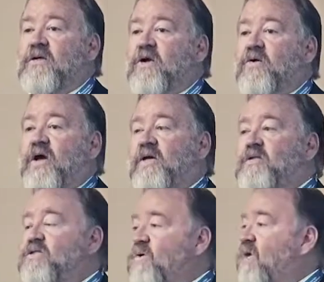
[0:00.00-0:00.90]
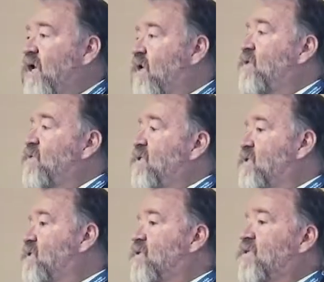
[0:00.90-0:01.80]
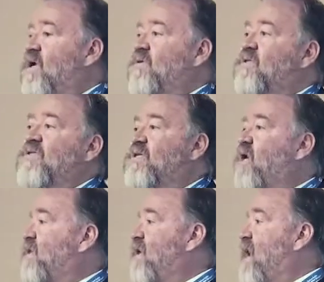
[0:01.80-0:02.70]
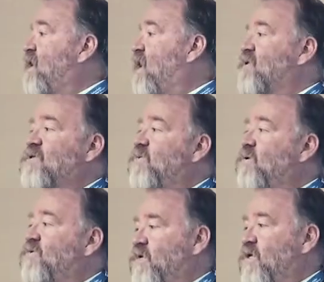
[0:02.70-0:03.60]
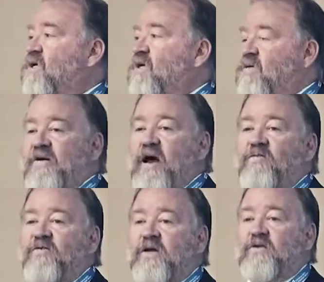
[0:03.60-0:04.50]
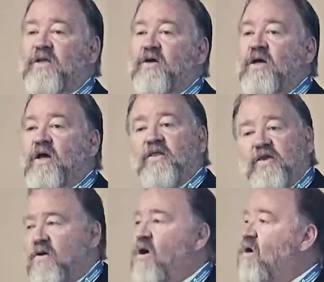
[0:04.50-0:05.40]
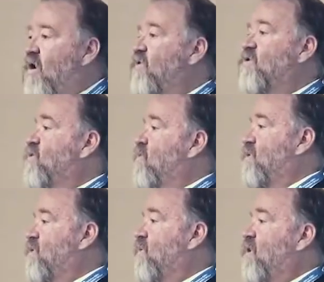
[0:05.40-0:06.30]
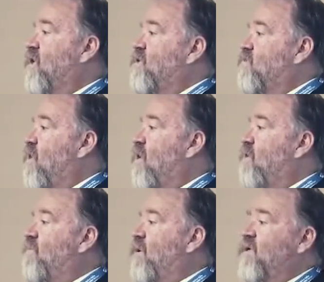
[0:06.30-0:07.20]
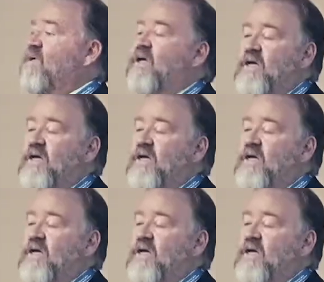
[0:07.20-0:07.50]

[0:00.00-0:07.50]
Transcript: Okay, so again, this is kind of the Cadillac. This one is really helpful out there. There are other tools, don't get us wrong, but